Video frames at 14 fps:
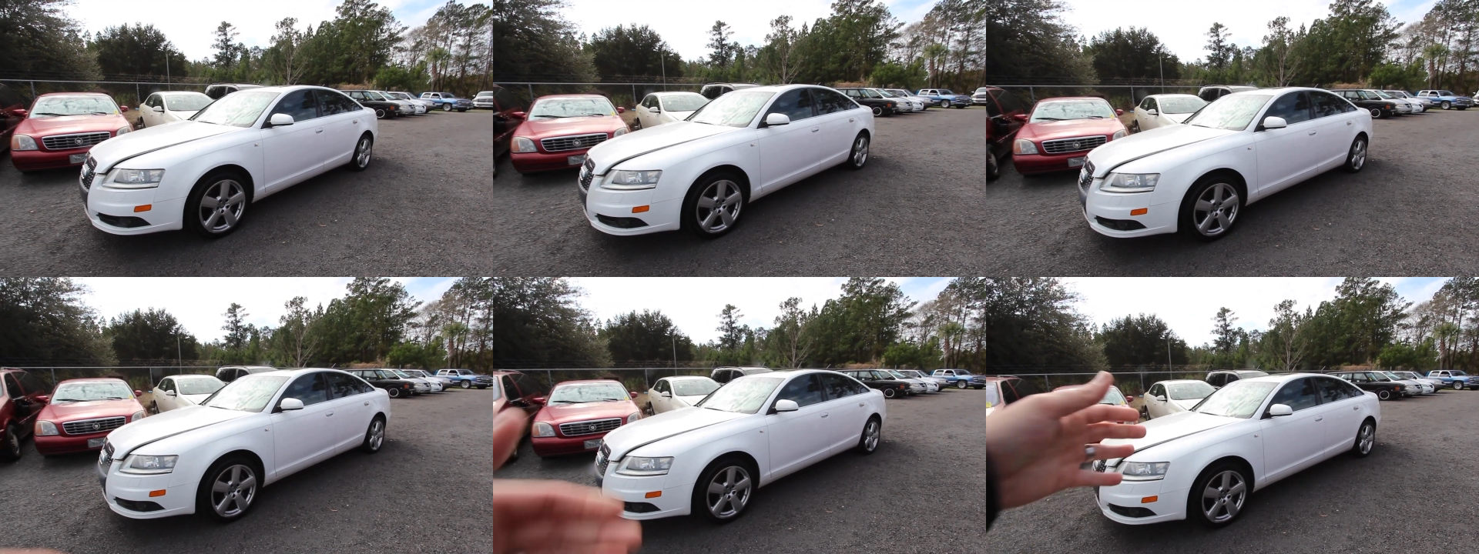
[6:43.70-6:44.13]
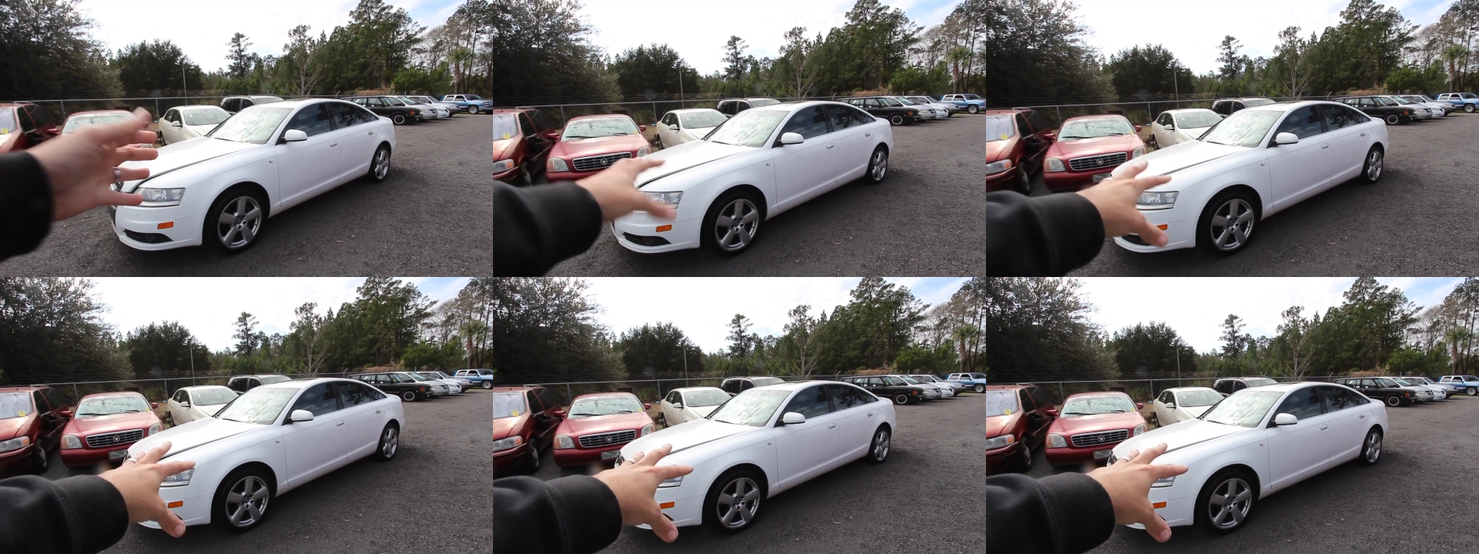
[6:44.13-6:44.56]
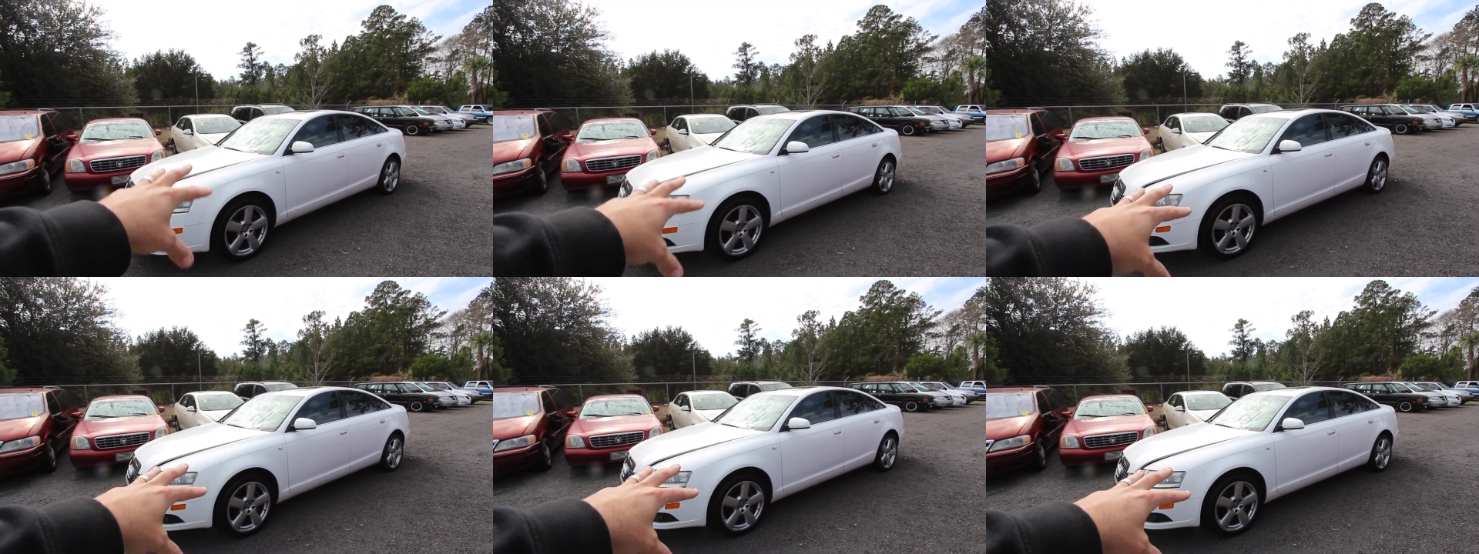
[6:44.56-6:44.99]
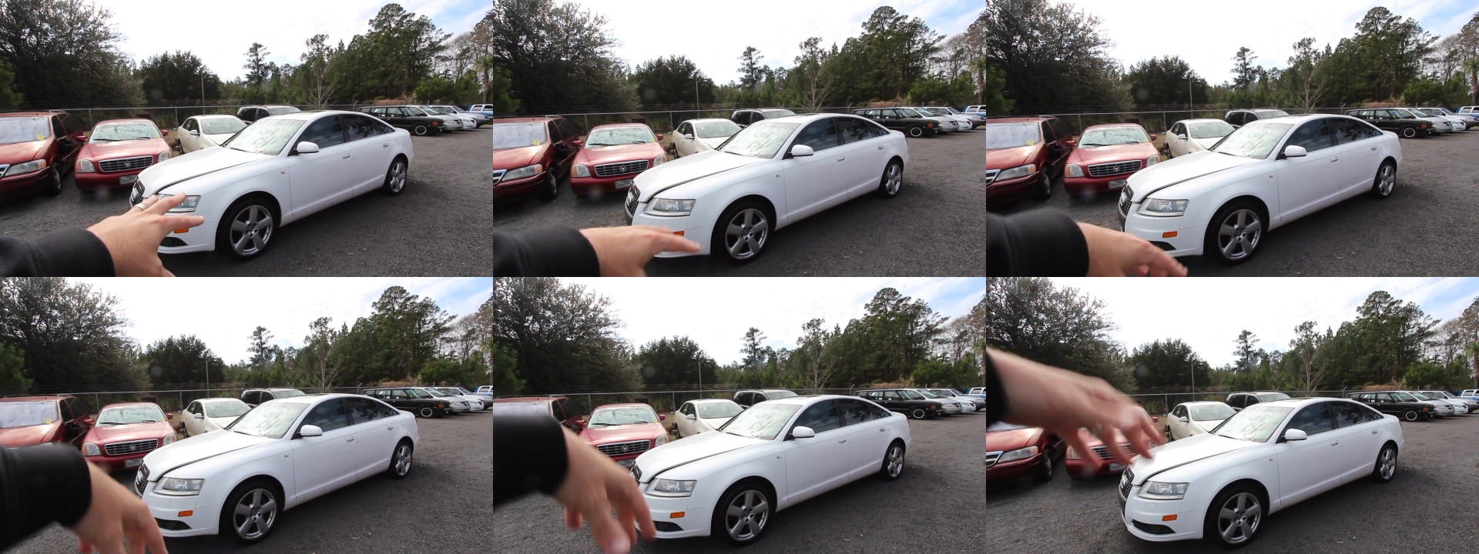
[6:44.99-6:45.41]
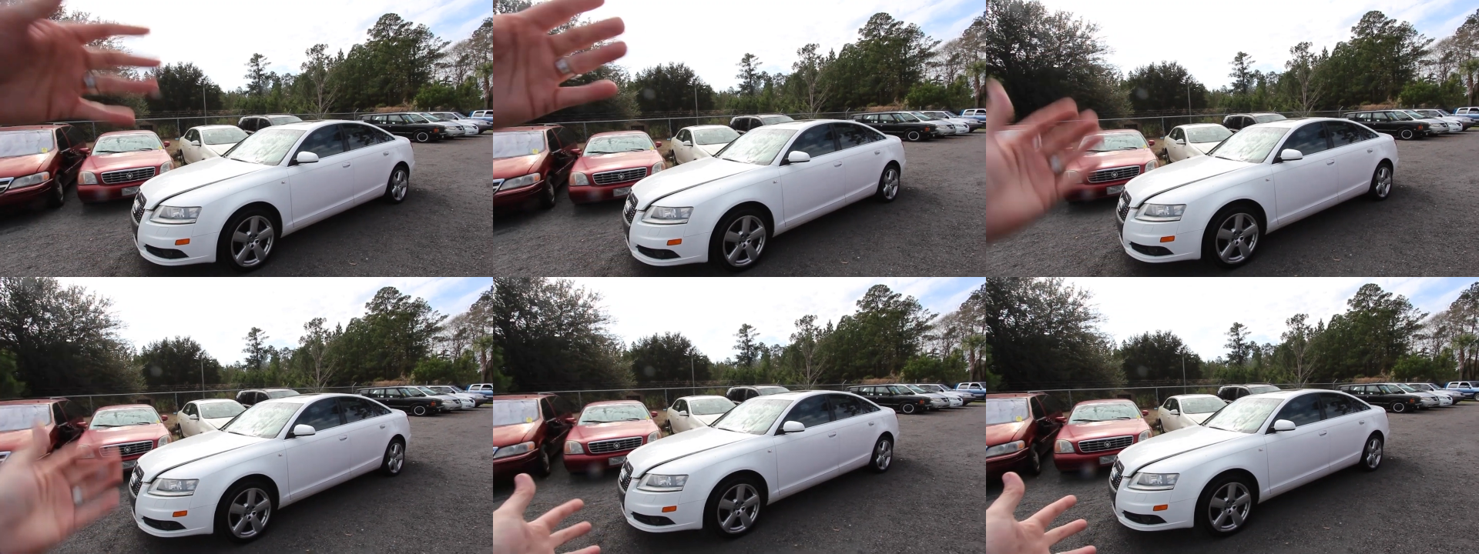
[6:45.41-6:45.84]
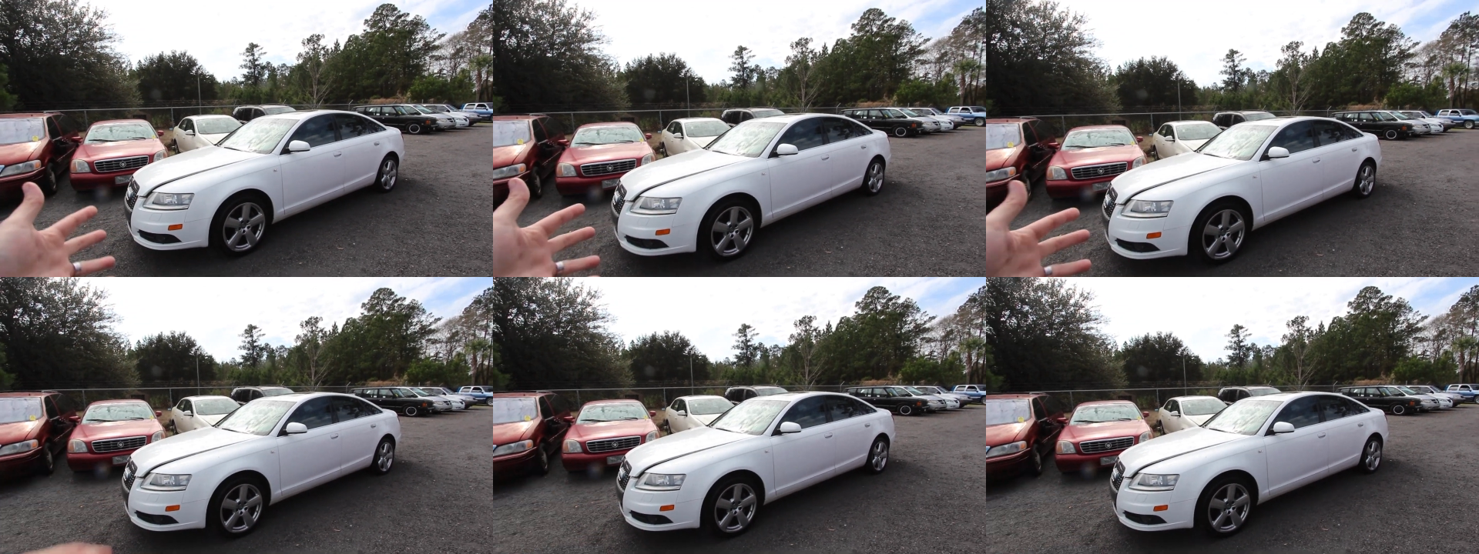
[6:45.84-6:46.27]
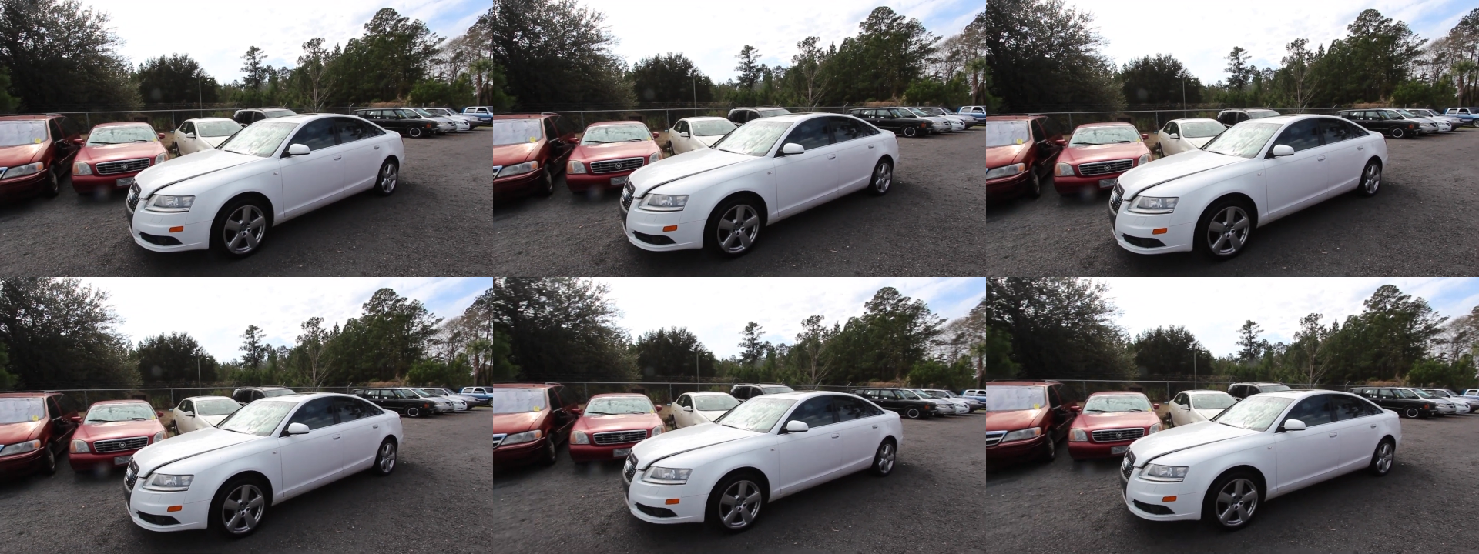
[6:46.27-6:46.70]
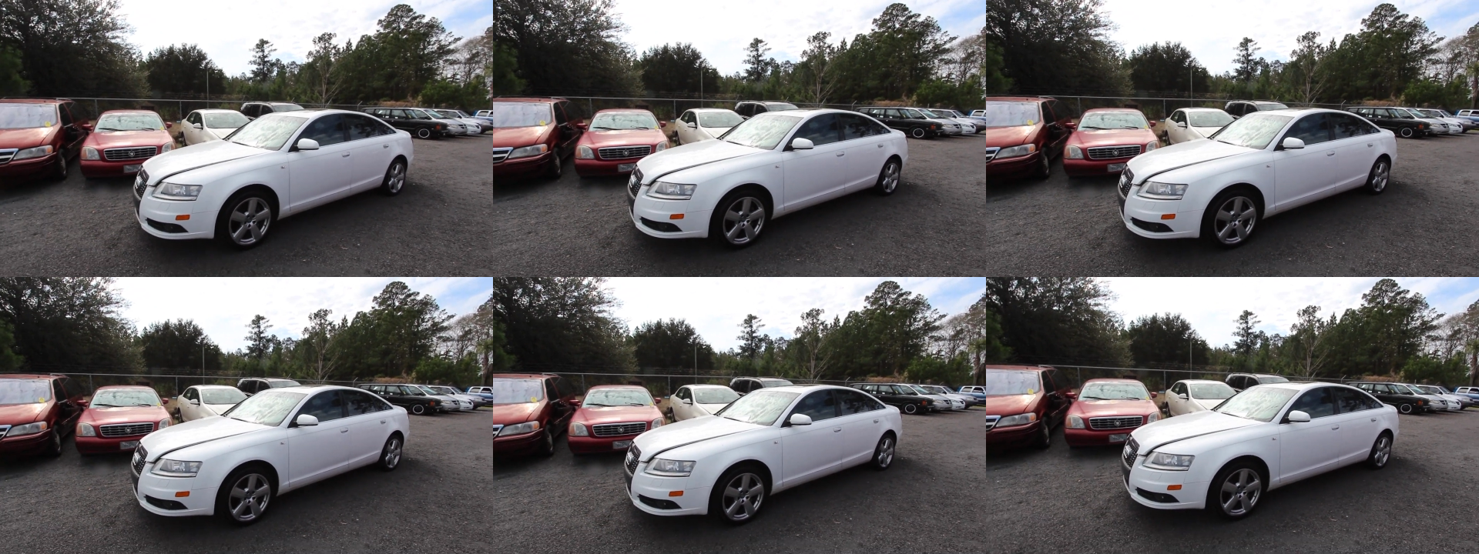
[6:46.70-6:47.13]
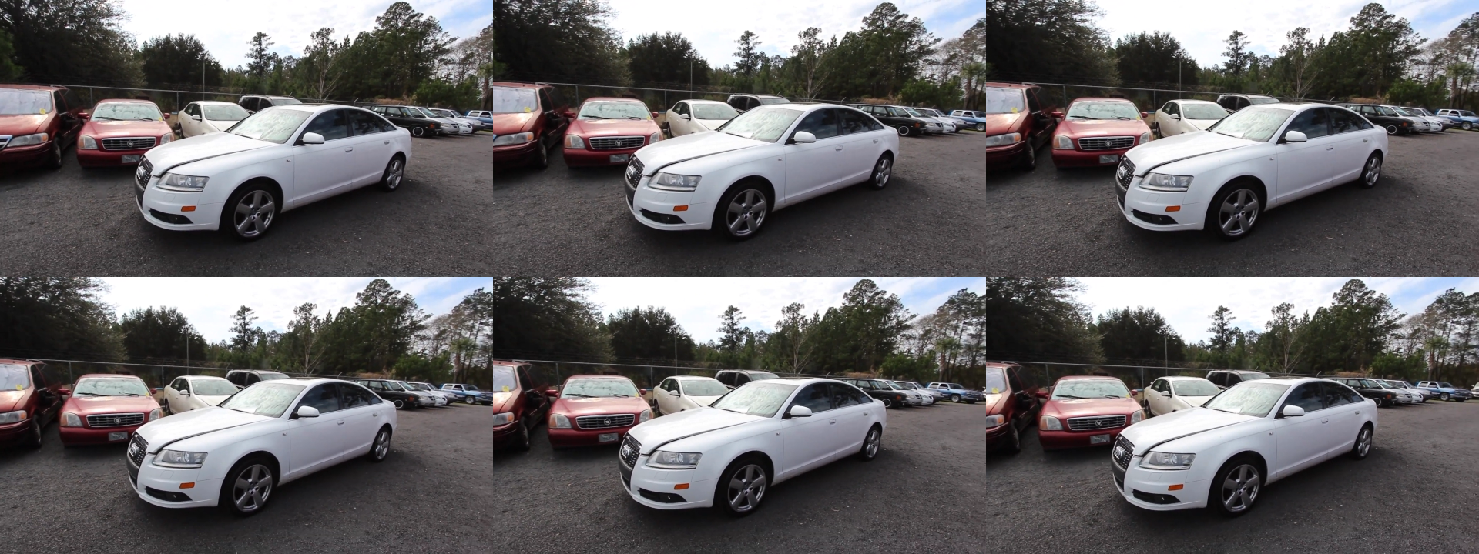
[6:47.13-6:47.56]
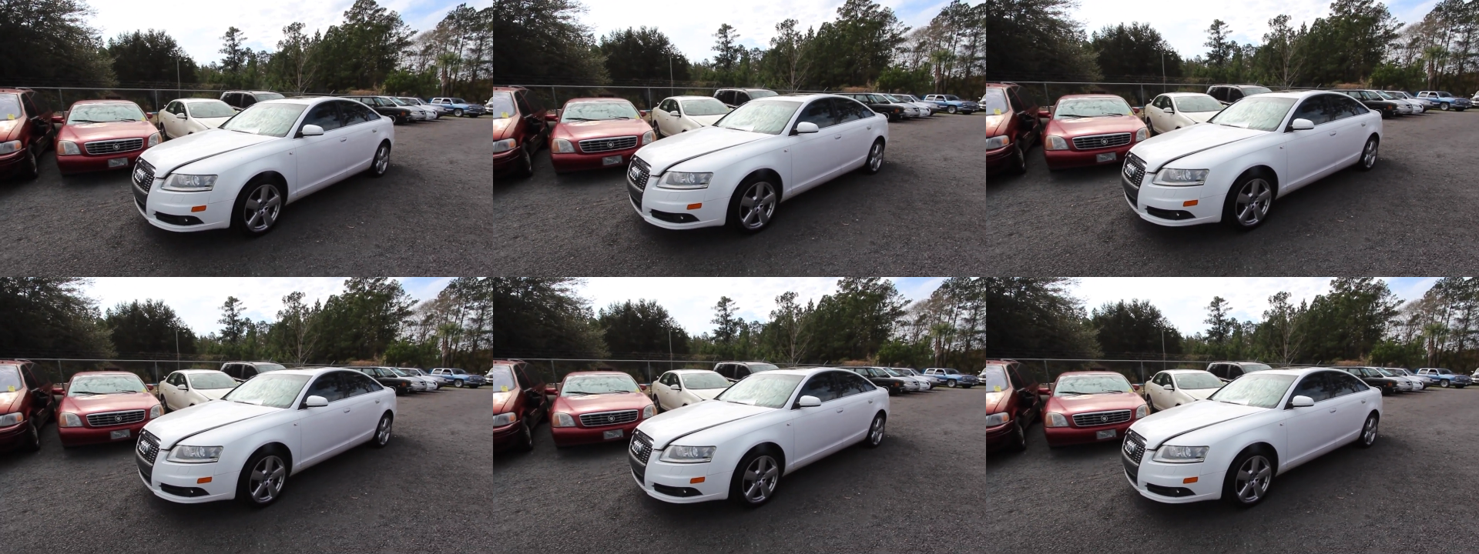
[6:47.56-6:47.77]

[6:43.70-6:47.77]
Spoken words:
[unreadable: no face in view]